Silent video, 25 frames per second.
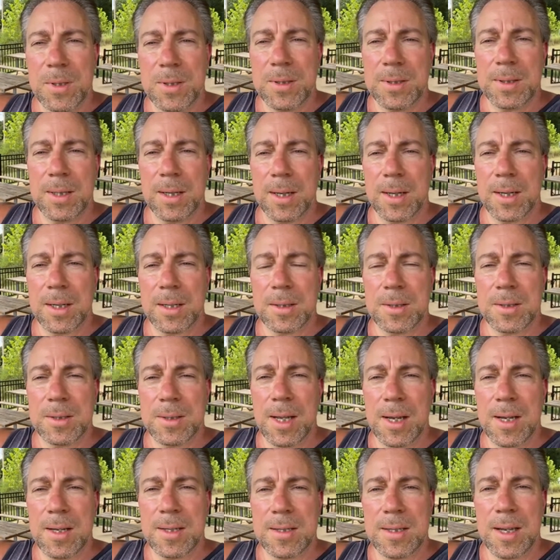
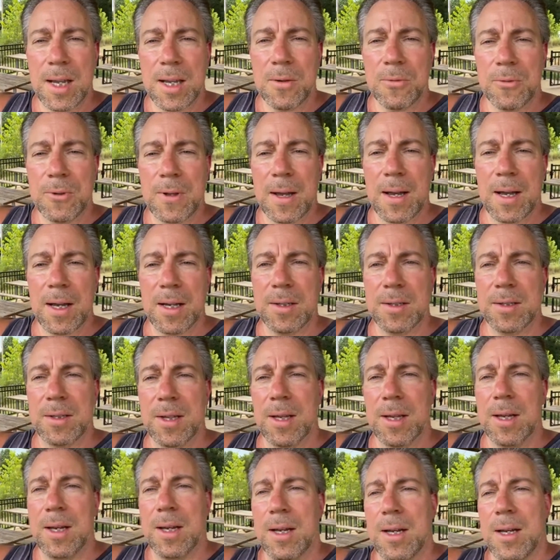But stay safe,
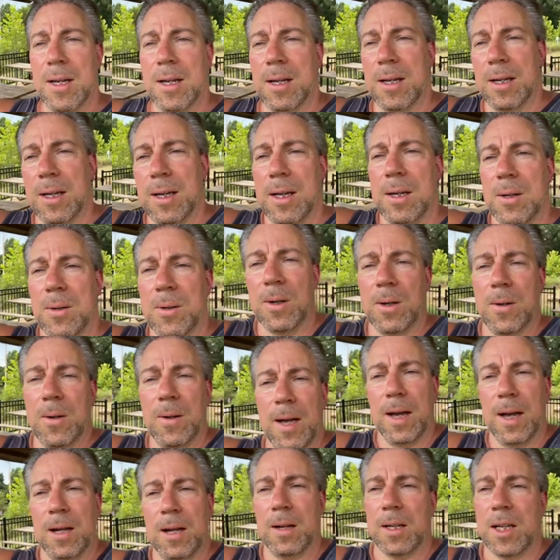guys, and
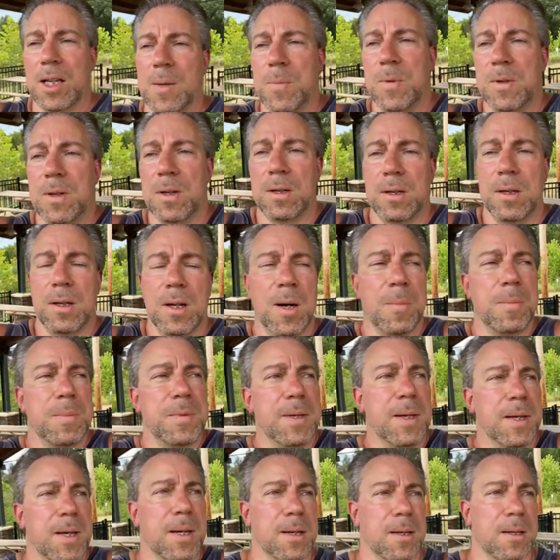all that. I'll keep you
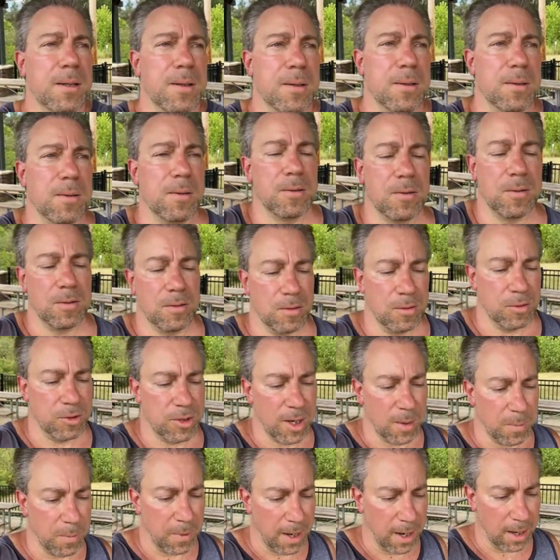updated.
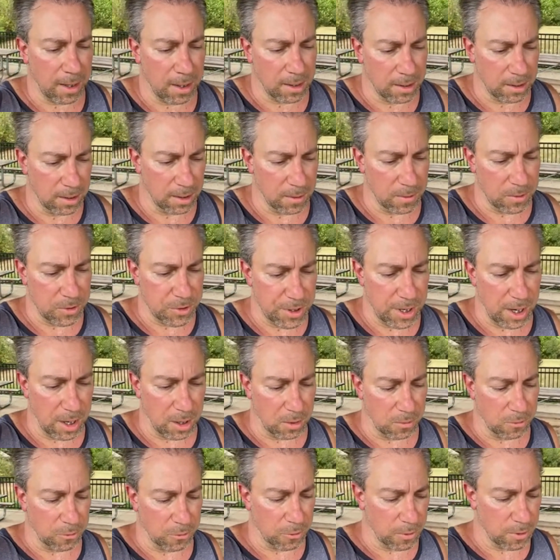Check back on the other
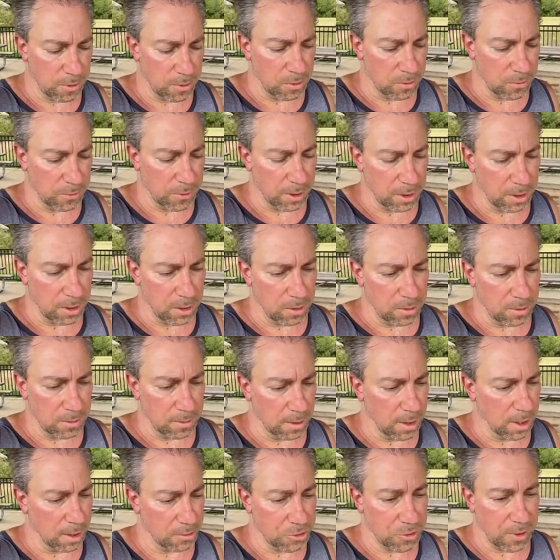channel for a new video.
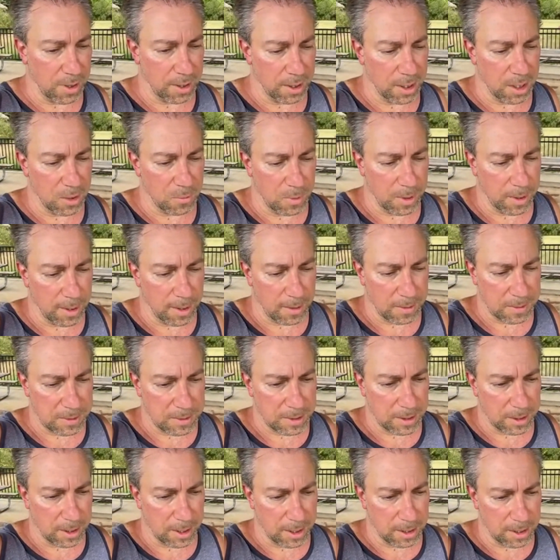I'll try to get one out
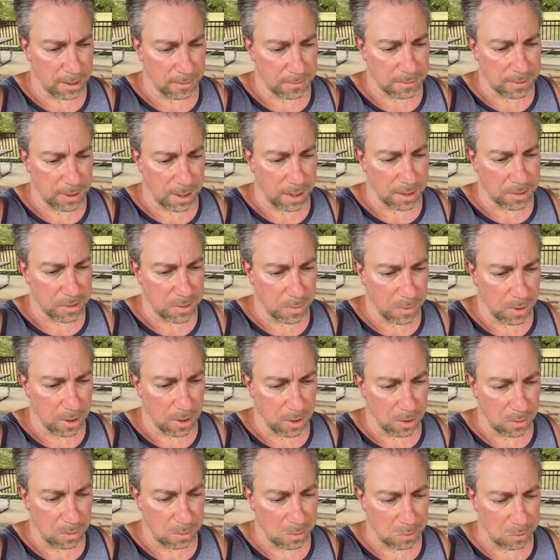tonight. If not,
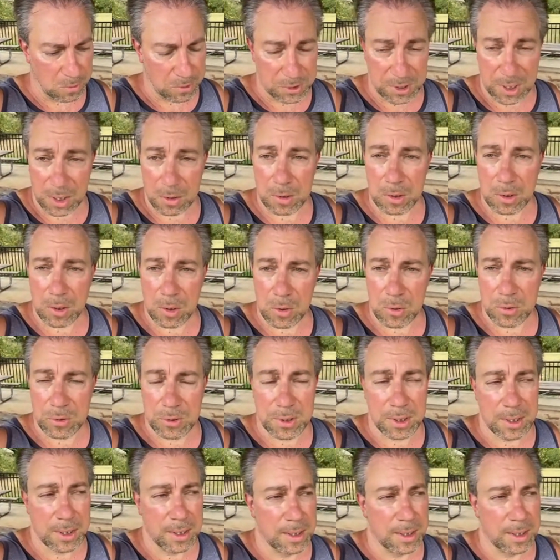tomorrow. We'll see how it goes.